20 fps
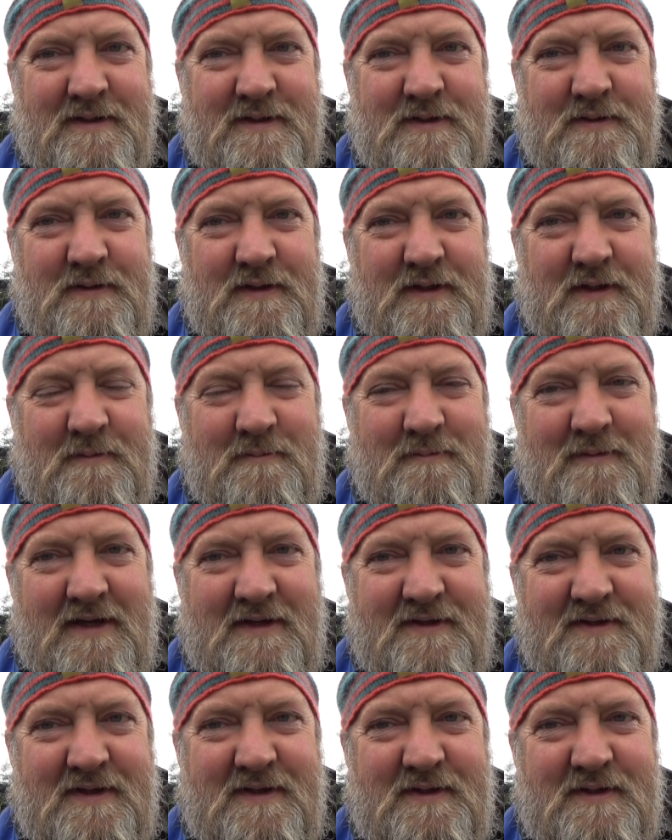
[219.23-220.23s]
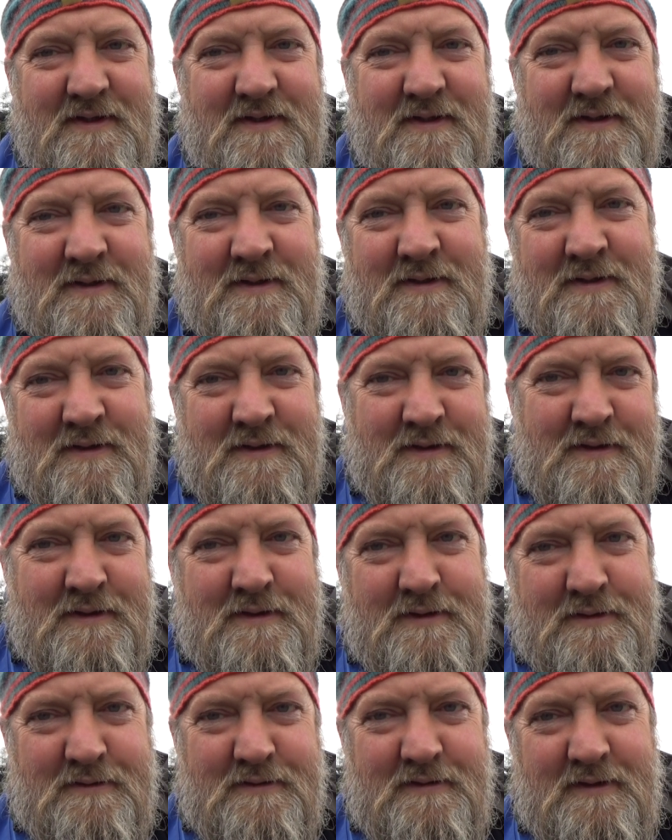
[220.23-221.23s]
quick message
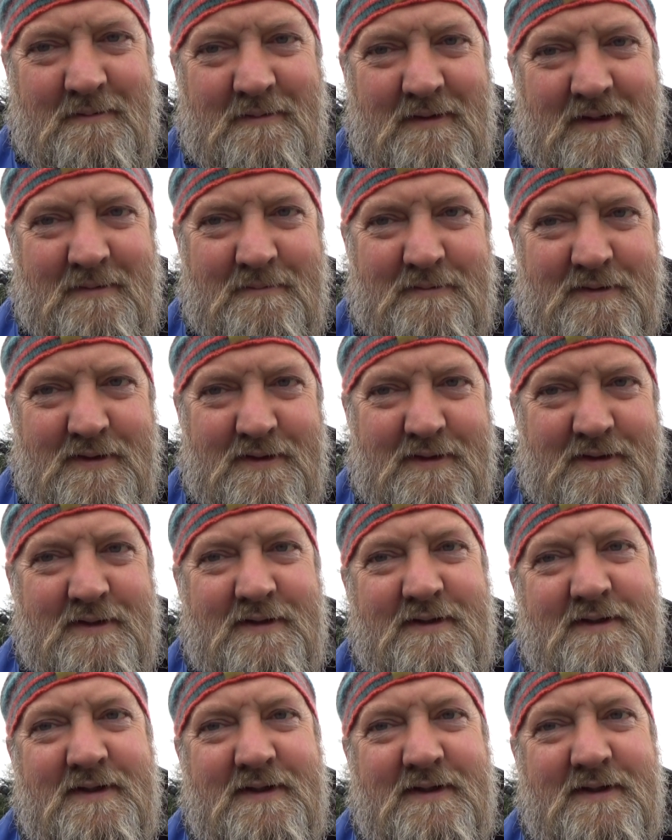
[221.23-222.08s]
remember